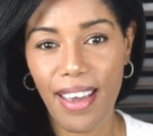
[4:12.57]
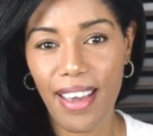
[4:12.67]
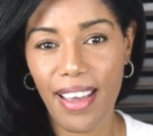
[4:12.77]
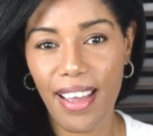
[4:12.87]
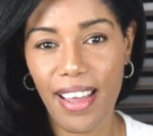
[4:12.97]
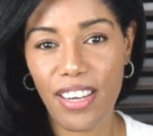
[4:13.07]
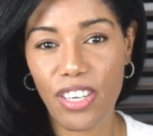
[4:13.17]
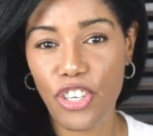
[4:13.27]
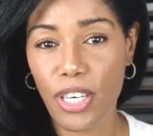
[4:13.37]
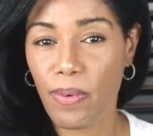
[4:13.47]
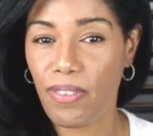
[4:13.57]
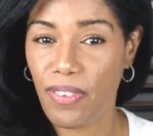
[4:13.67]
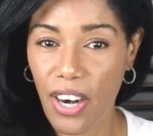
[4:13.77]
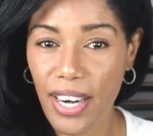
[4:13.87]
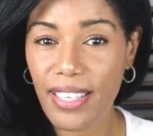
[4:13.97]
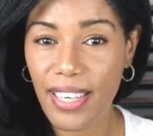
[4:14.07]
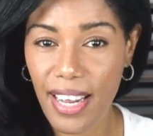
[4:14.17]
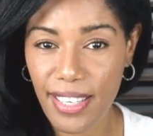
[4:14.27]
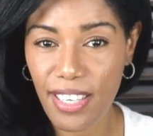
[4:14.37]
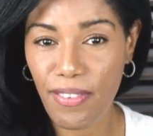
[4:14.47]
and she was very
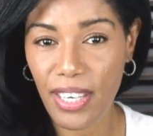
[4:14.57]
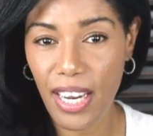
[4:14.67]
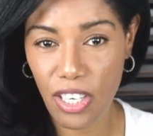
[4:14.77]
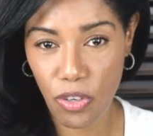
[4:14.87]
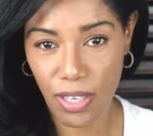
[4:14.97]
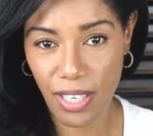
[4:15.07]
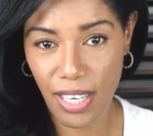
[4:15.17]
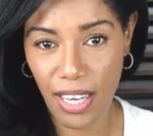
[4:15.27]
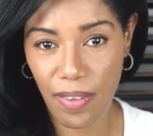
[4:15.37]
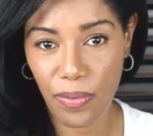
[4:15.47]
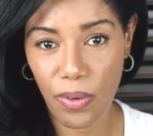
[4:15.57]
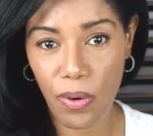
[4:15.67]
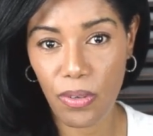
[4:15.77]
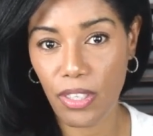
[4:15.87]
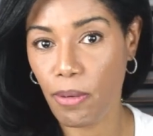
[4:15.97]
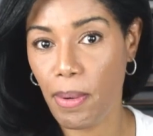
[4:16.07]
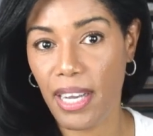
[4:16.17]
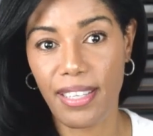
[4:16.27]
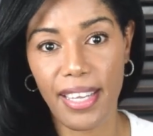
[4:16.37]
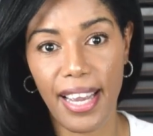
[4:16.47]
attentive and interested. You
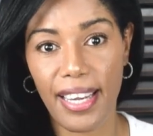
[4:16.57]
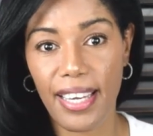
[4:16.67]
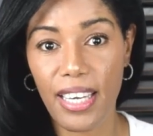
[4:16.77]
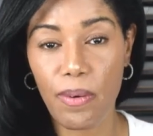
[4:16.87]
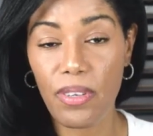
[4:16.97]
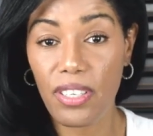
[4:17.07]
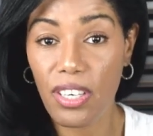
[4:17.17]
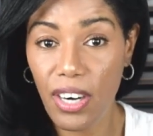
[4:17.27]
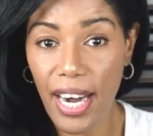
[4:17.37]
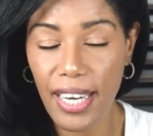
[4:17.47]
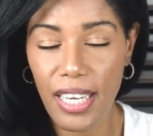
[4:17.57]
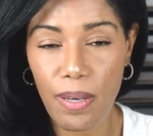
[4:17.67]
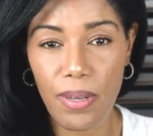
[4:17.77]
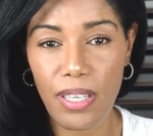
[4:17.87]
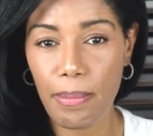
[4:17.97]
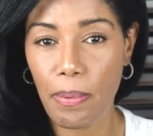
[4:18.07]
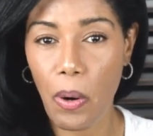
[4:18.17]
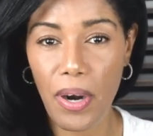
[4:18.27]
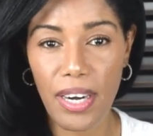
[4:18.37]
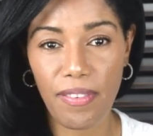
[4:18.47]
may say he was great, he was
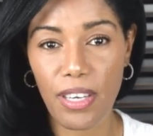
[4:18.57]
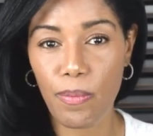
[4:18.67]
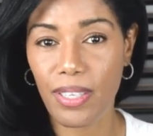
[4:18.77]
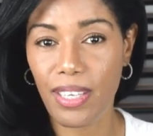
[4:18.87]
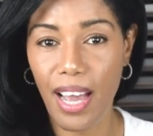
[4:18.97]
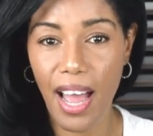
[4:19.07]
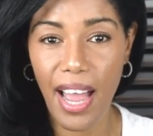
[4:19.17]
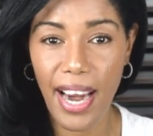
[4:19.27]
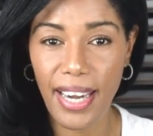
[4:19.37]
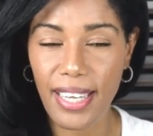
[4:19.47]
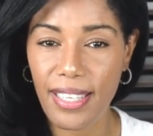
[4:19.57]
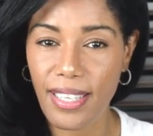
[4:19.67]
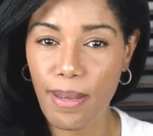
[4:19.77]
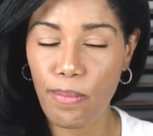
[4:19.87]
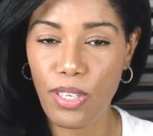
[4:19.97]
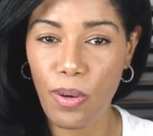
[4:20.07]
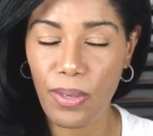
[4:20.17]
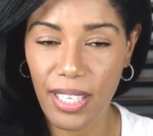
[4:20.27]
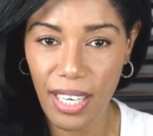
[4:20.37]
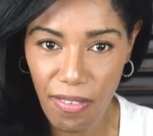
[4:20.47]
supportive, he was kind, he seemed
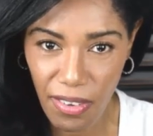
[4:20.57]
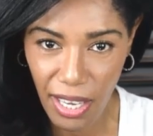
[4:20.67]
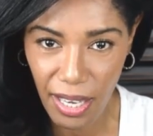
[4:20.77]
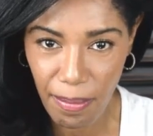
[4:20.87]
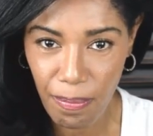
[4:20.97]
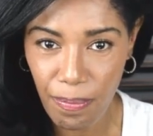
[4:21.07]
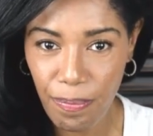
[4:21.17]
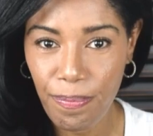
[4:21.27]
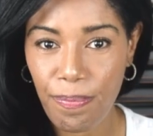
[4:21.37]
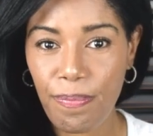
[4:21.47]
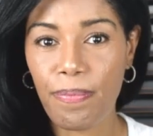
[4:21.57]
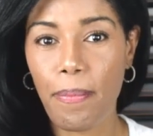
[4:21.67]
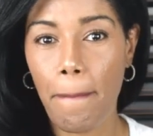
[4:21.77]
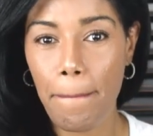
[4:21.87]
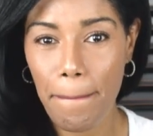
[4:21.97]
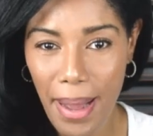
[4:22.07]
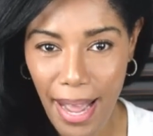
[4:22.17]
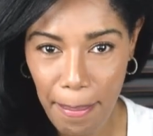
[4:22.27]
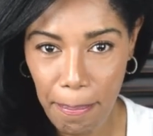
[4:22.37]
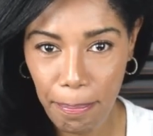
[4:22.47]
so giving.
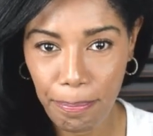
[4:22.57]
But